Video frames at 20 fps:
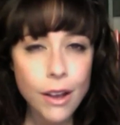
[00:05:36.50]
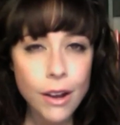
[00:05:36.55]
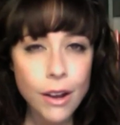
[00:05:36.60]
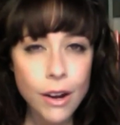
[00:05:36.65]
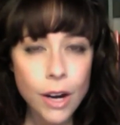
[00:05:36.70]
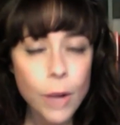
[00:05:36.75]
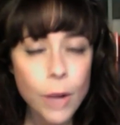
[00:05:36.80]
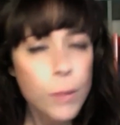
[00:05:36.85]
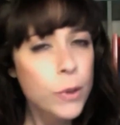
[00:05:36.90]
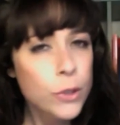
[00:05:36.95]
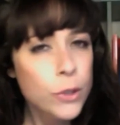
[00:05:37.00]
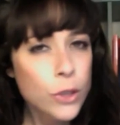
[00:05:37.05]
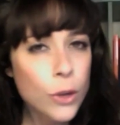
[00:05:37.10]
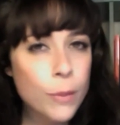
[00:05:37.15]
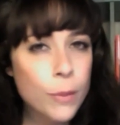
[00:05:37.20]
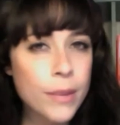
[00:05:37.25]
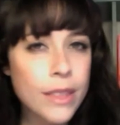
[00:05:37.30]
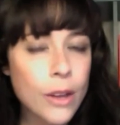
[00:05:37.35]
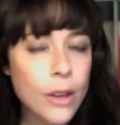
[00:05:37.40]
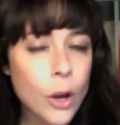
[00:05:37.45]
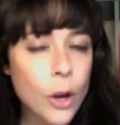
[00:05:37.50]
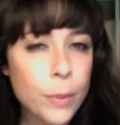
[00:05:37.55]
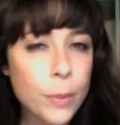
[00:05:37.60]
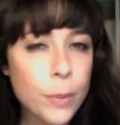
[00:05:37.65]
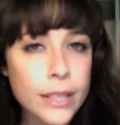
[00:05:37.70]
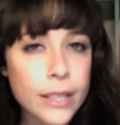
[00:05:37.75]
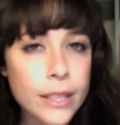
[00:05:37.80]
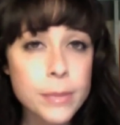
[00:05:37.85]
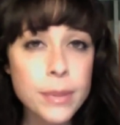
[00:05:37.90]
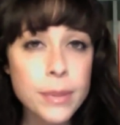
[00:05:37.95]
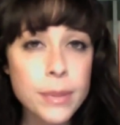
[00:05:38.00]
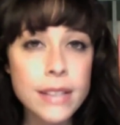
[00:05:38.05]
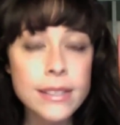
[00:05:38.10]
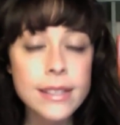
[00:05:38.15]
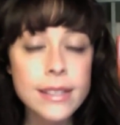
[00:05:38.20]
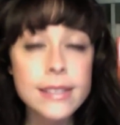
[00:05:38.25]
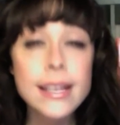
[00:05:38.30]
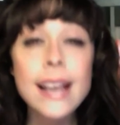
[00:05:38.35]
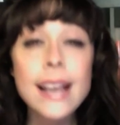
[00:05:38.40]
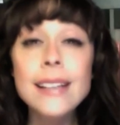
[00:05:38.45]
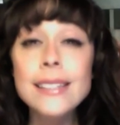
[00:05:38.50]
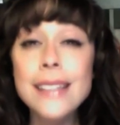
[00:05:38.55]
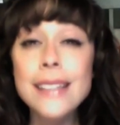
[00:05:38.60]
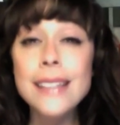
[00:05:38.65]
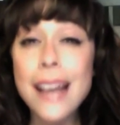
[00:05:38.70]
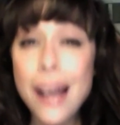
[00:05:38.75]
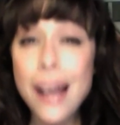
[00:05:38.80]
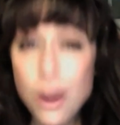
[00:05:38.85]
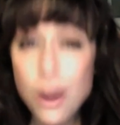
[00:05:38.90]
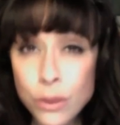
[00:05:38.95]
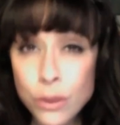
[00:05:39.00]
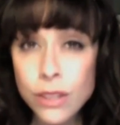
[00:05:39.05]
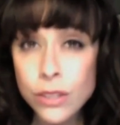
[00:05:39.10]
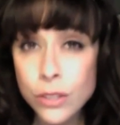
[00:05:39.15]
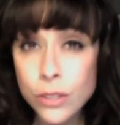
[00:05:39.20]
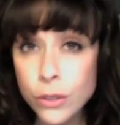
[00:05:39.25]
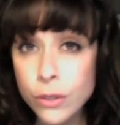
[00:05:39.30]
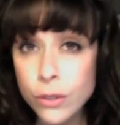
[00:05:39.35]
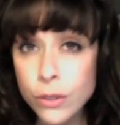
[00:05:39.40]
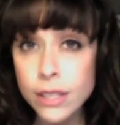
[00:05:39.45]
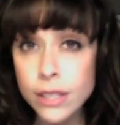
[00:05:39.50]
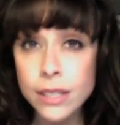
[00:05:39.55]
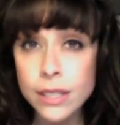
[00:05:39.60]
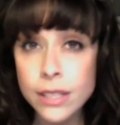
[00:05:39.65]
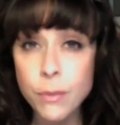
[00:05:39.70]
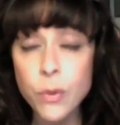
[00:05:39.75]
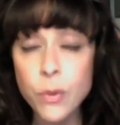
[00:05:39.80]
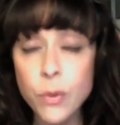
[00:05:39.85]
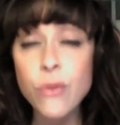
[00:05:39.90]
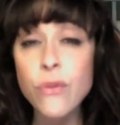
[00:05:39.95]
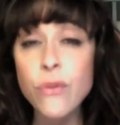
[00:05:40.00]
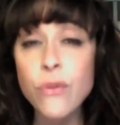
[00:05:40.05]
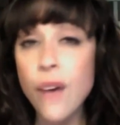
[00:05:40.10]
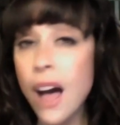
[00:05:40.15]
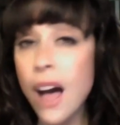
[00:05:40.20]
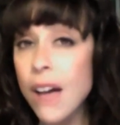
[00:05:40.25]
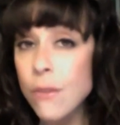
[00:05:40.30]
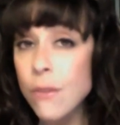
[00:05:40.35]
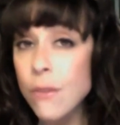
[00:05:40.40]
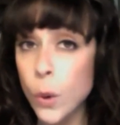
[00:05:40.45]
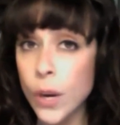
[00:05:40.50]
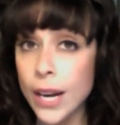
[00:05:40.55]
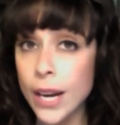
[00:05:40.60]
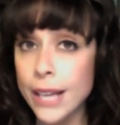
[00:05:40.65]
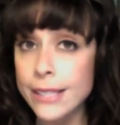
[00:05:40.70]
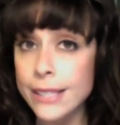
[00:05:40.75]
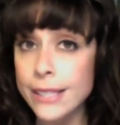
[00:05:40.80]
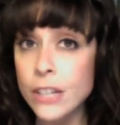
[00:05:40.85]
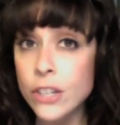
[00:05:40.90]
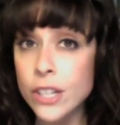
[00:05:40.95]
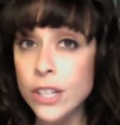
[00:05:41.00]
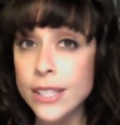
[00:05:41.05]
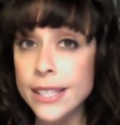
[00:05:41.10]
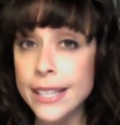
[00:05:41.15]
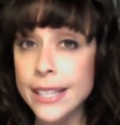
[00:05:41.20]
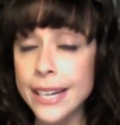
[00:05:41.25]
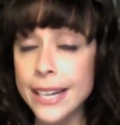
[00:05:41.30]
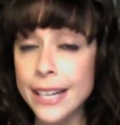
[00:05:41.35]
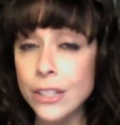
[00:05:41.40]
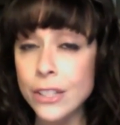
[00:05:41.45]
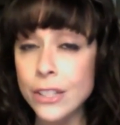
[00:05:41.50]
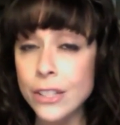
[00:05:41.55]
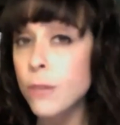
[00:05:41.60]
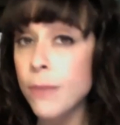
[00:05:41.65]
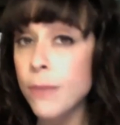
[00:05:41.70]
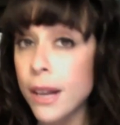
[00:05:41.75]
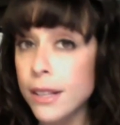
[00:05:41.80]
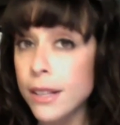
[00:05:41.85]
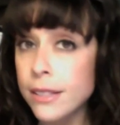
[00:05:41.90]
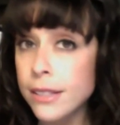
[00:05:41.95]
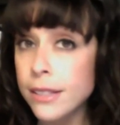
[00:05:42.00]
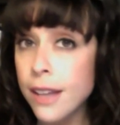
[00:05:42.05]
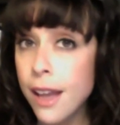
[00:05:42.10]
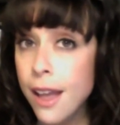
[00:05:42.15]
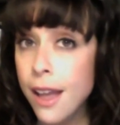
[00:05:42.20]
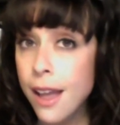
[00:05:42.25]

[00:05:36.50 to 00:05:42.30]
Herbert told me that OpenLeaks plans to test out this new system with five organizations in the next two months